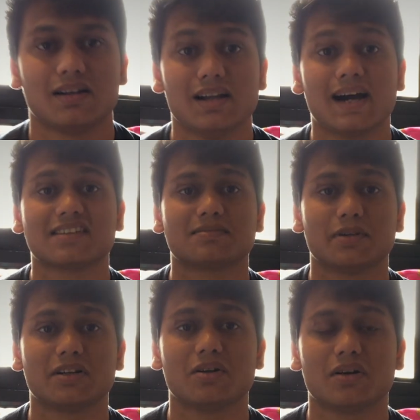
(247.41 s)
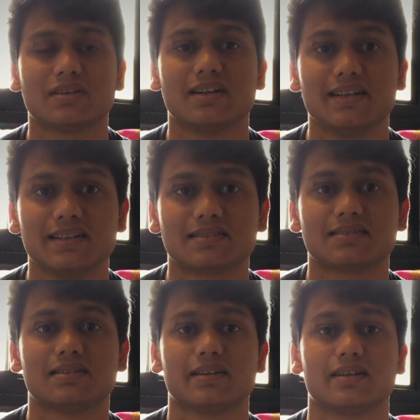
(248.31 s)
Last but not the least,
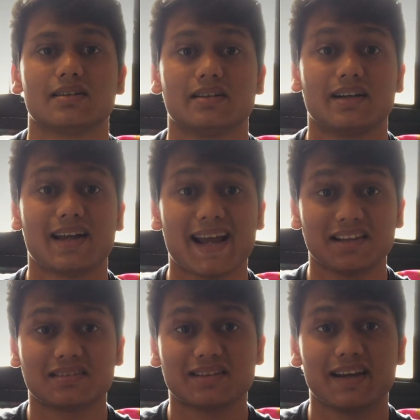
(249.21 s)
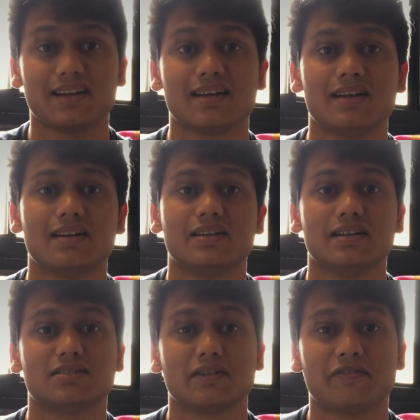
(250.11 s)
the 10th thing
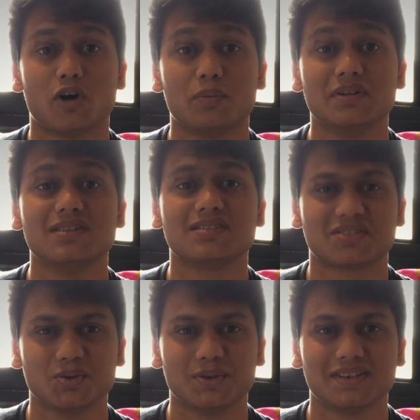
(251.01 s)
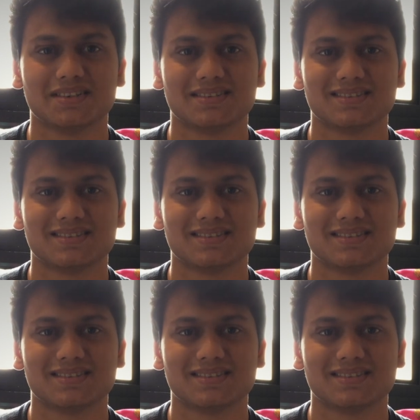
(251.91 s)
is a formal suit.